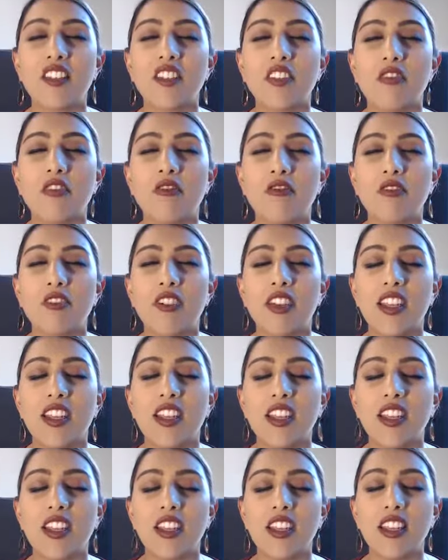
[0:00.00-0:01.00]
to
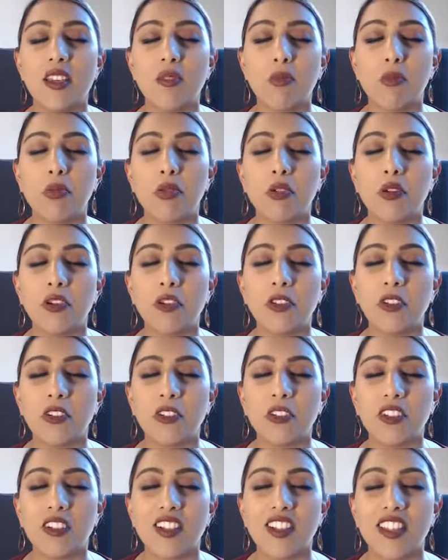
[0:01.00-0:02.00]
really
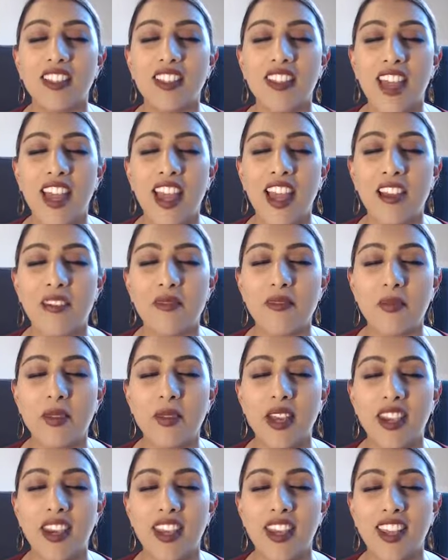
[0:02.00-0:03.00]
pull that
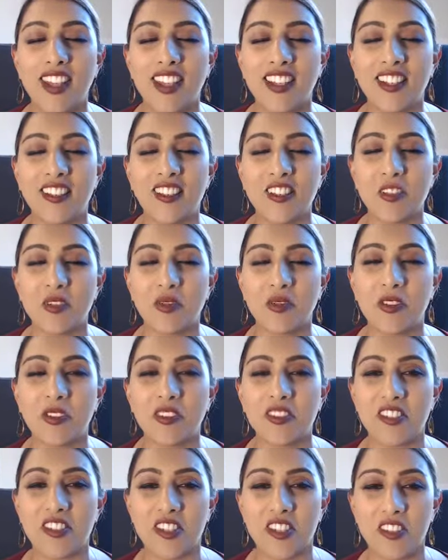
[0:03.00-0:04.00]
money in
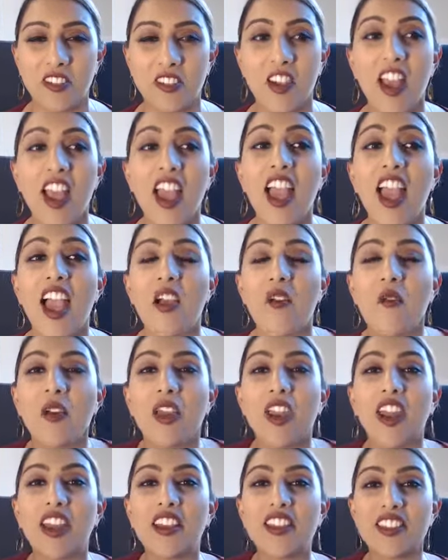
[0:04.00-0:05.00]
towards you. And
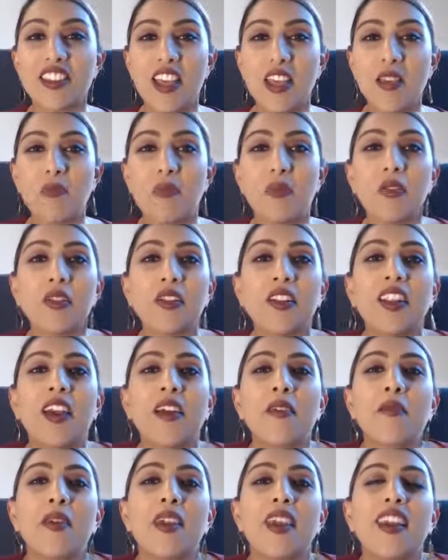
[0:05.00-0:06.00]
when I say pull, I
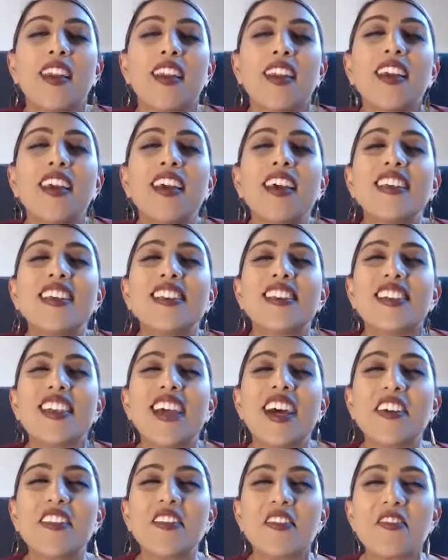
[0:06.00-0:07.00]
mean
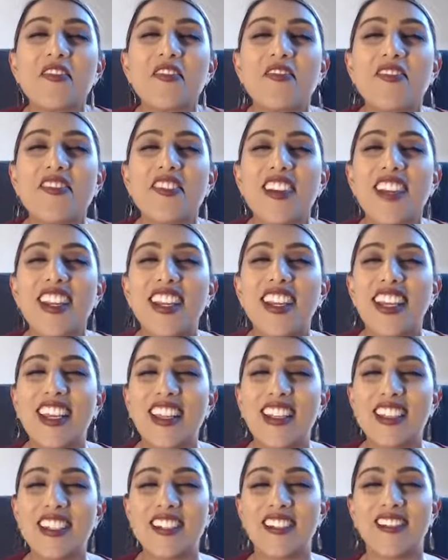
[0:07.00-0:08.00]
start to really
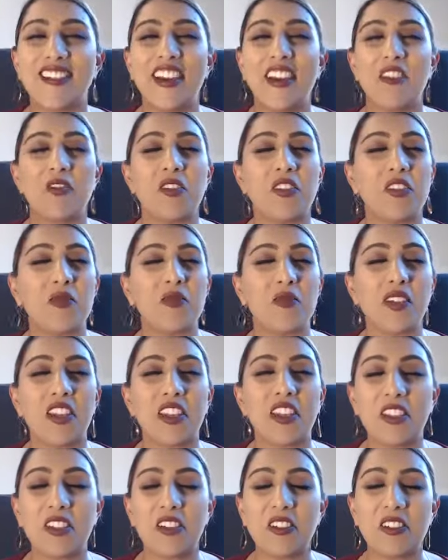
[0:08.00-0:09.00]
interact with the
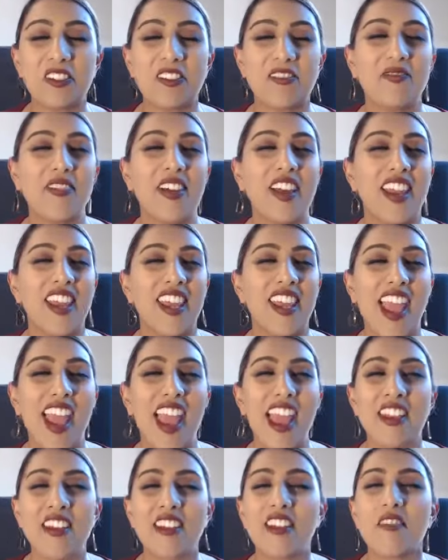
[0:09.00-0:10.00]
molecules of money
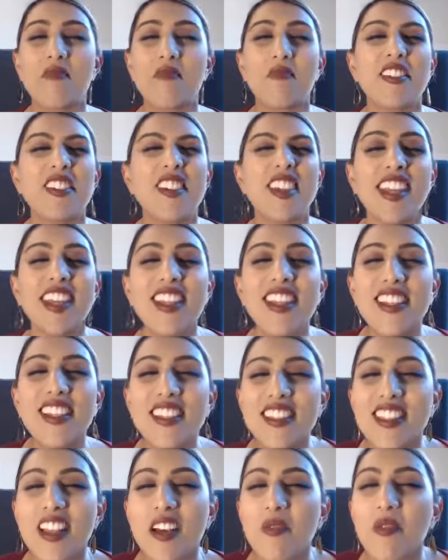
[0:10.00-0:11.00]
and pretend
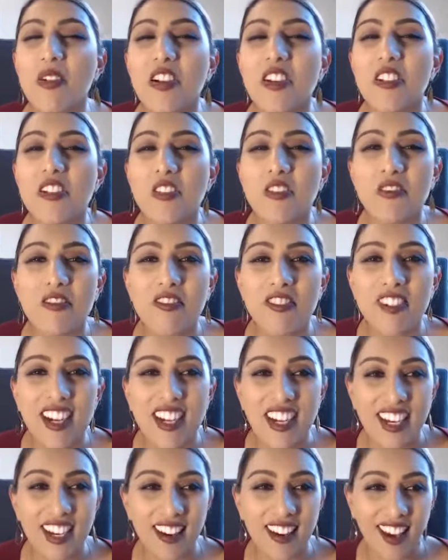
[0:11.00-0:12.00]
it's someone you
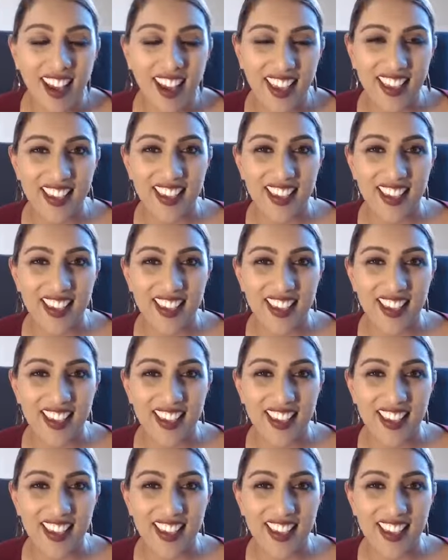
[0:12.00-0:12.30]
really like.